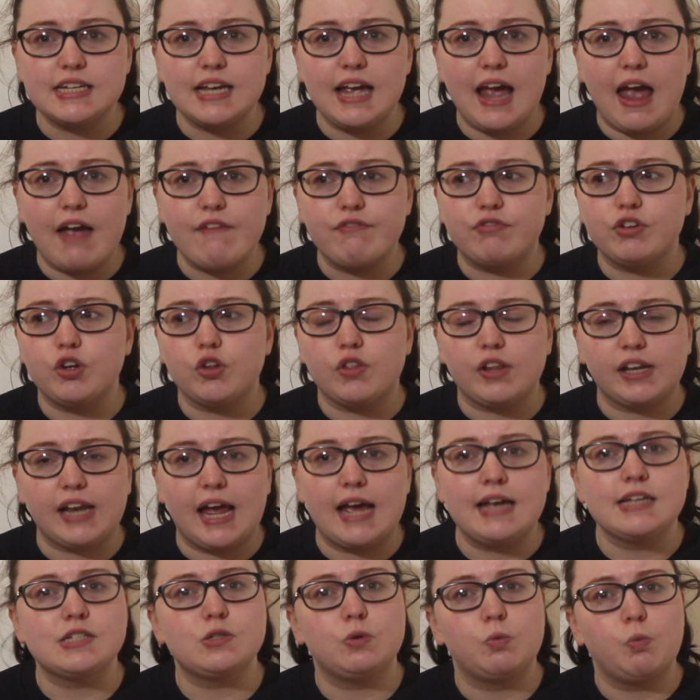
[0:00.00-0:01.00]
every other
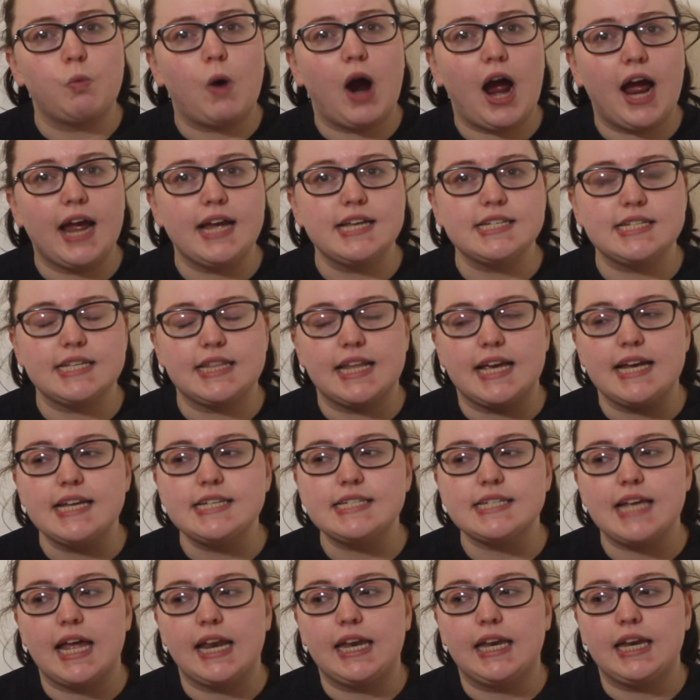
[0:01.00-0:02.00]
lesson, why is it
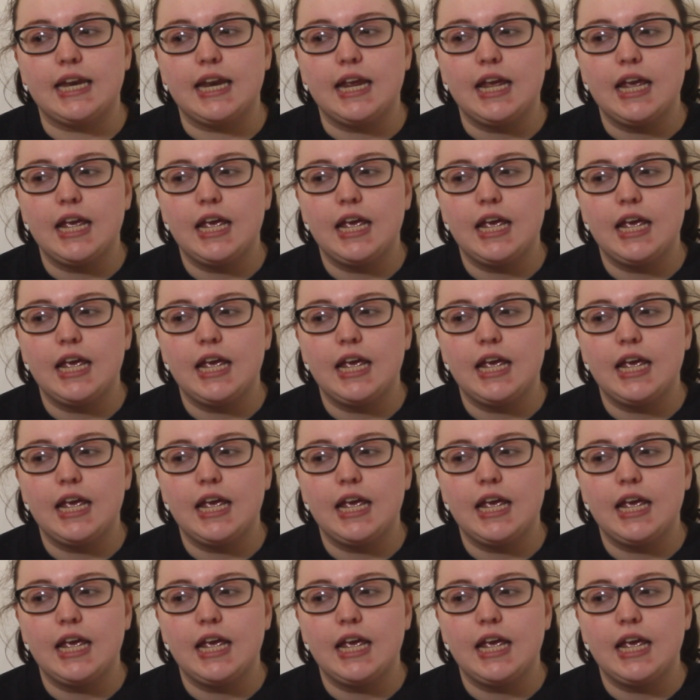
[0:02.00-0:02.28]
this? And